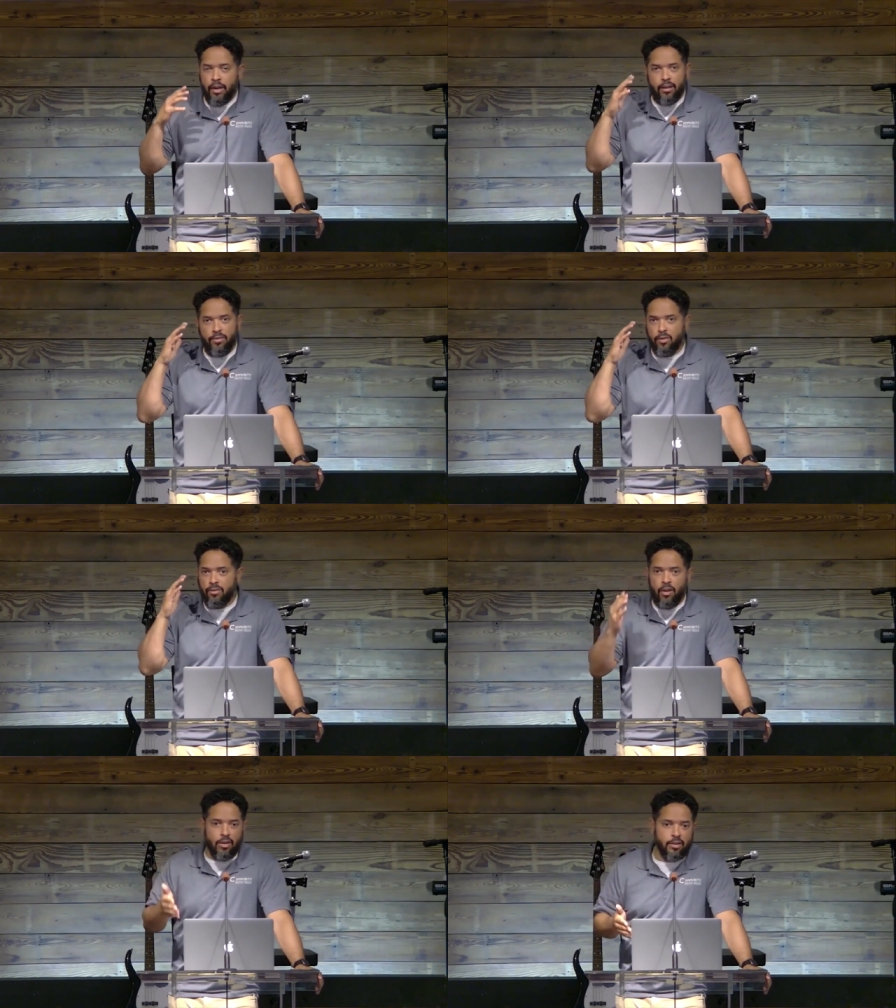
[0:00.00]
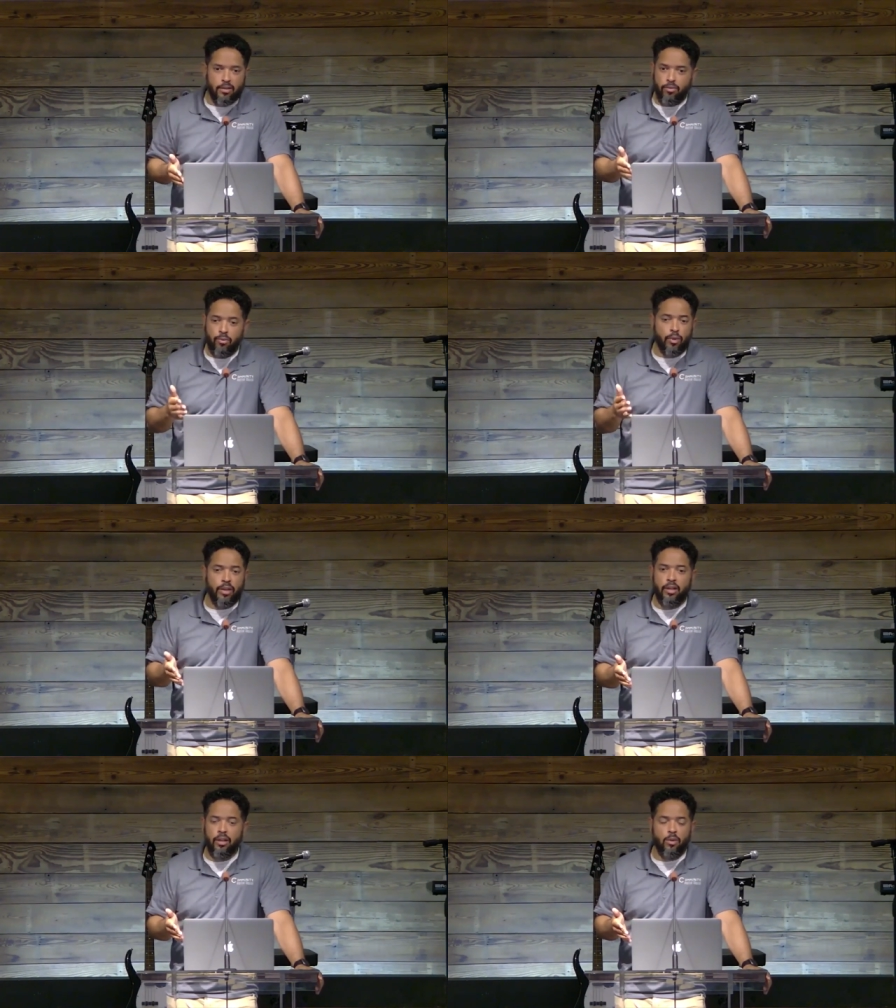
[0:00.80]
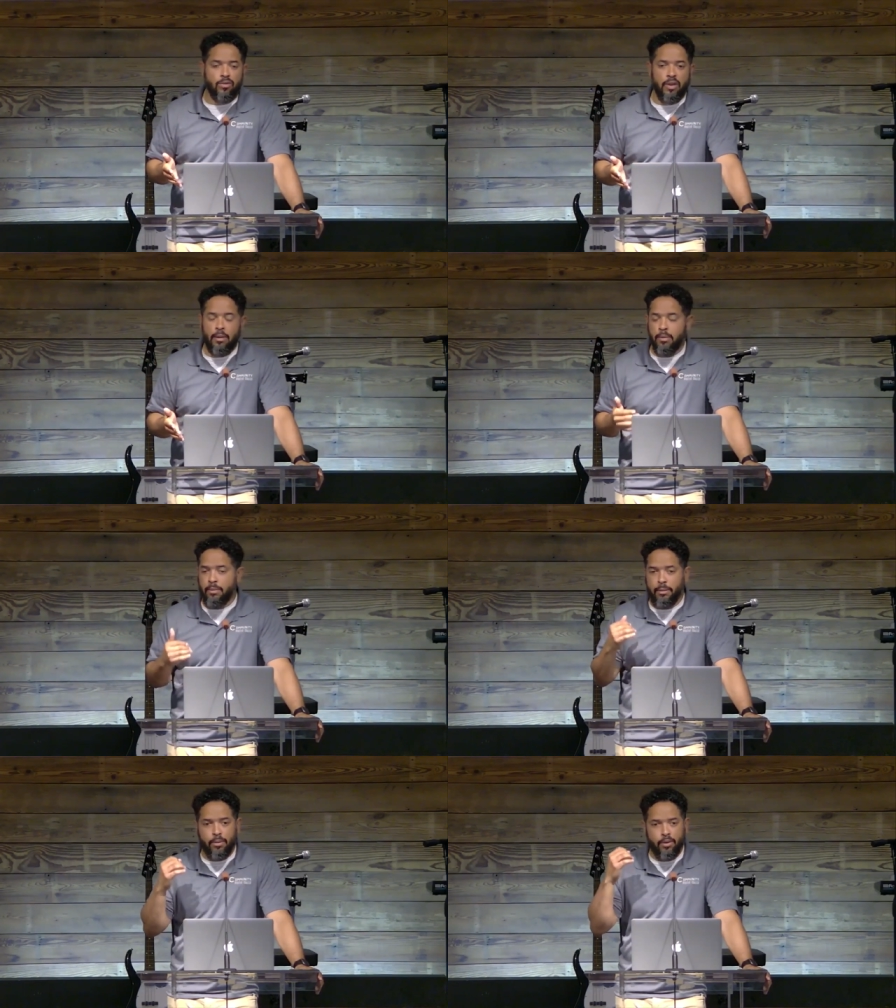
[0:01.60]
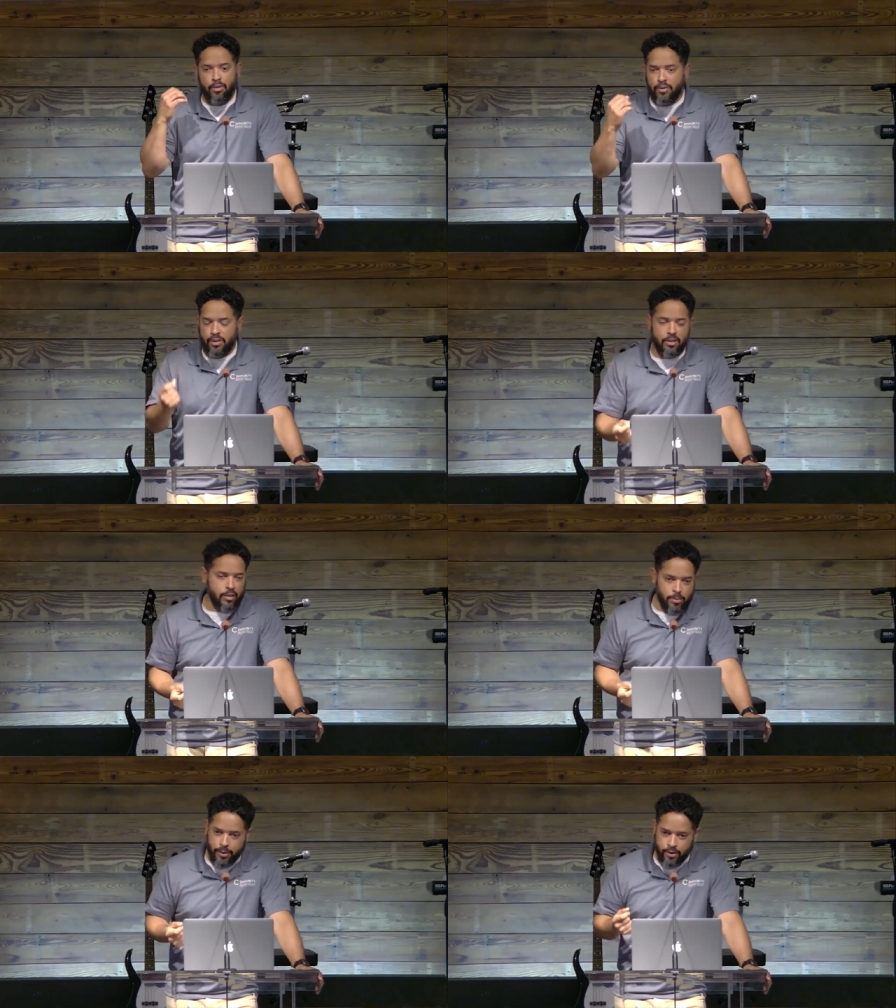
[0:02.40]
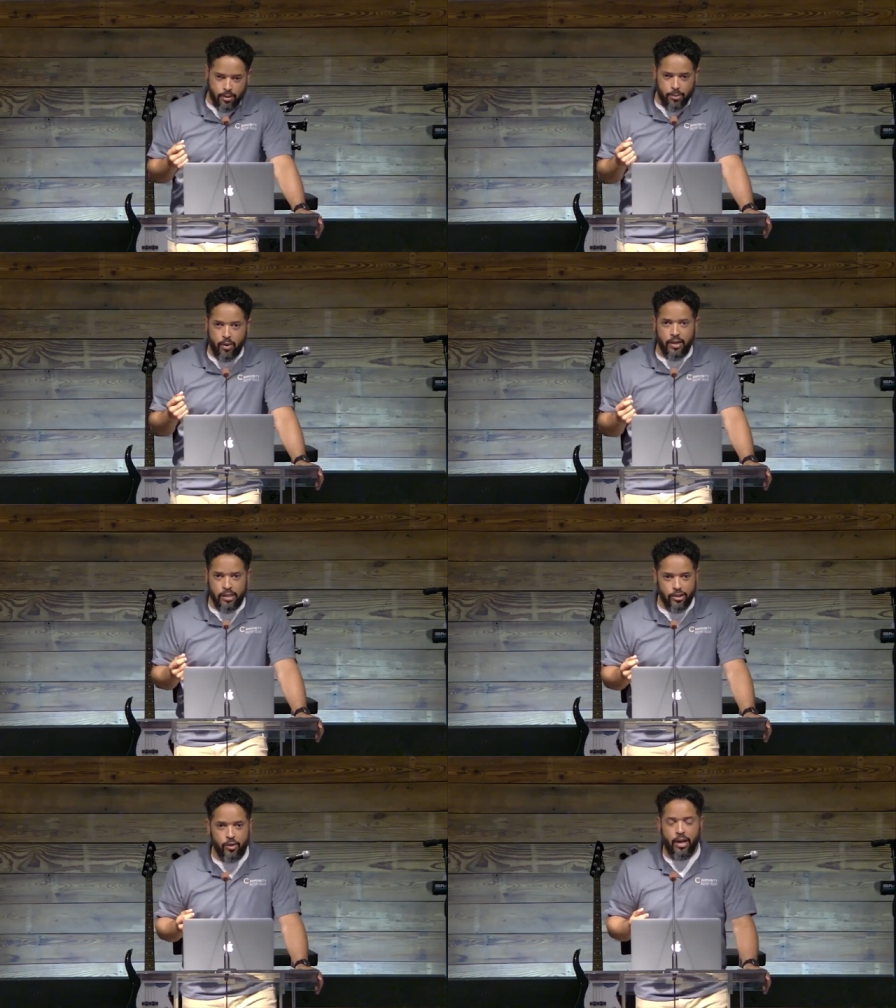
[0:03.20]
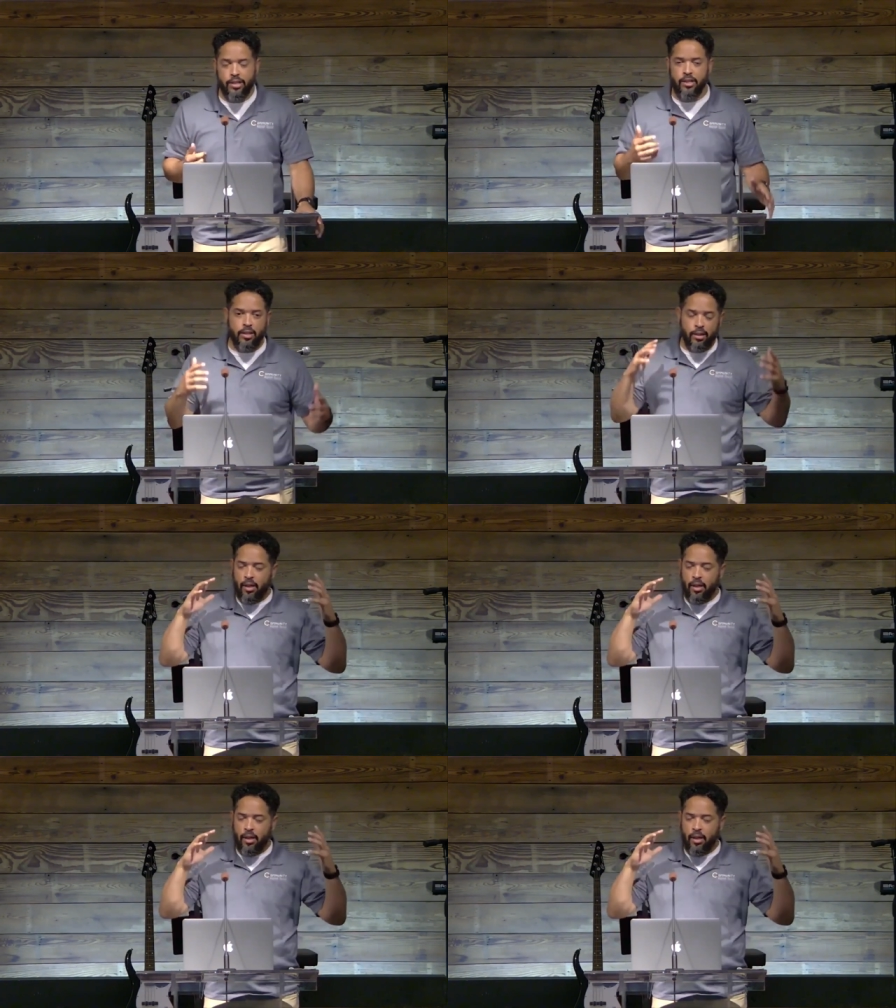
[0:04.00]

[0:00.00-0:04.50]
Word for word: If you've lost a really close family member, or you've experienced some crazy tragedy,